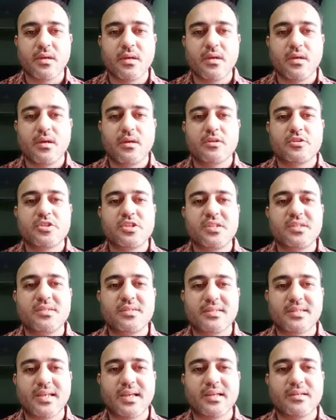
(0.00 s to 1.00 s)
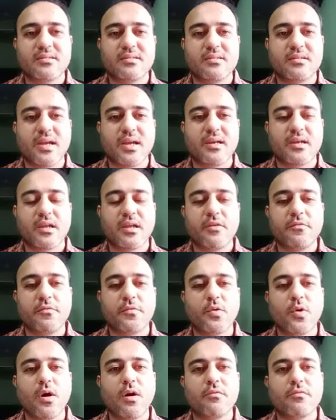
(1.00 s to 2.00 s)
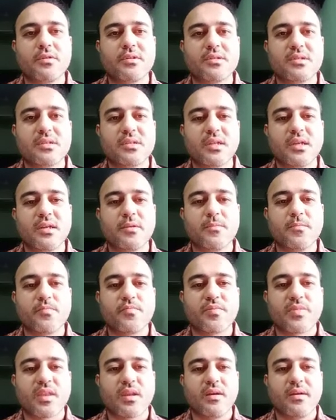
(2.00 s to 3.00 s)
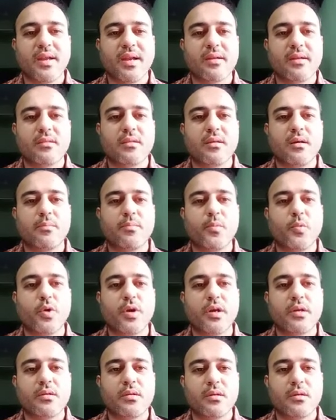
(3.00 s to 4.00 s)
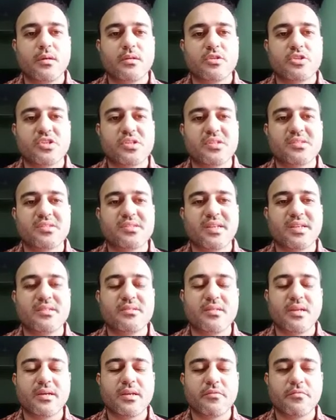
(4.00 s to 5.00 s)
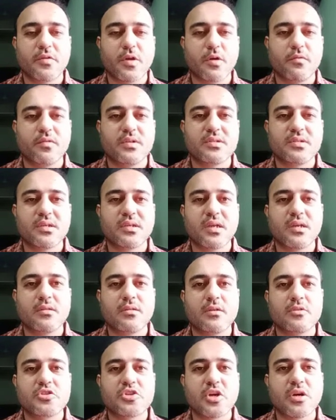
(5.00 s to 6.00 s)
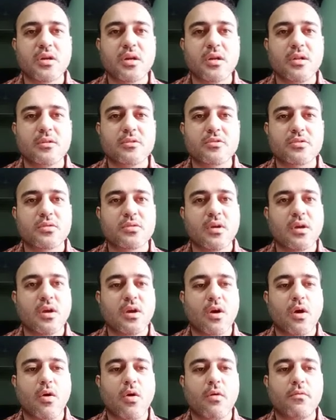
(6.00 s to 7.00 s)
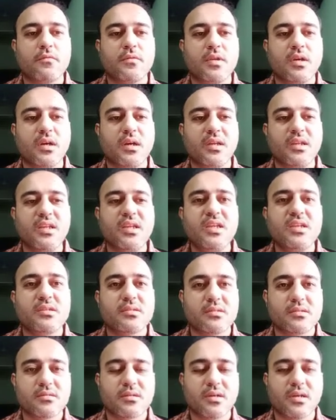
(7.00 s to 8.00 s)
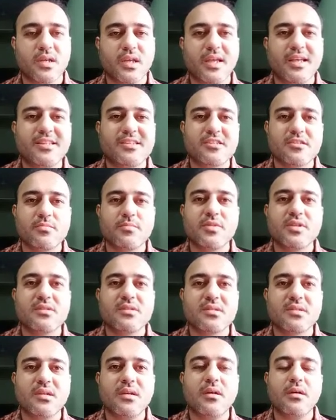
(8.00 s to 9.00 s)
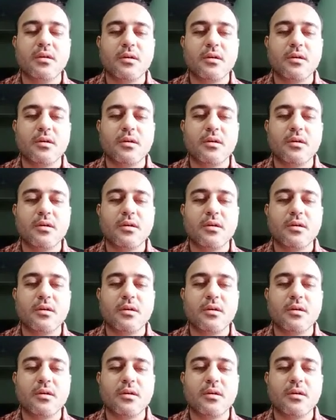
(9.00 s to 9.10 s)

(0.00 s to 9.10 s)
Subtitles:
She says that if you are visiting, right, the poet, she says that if you are visiting the jungles of the east means here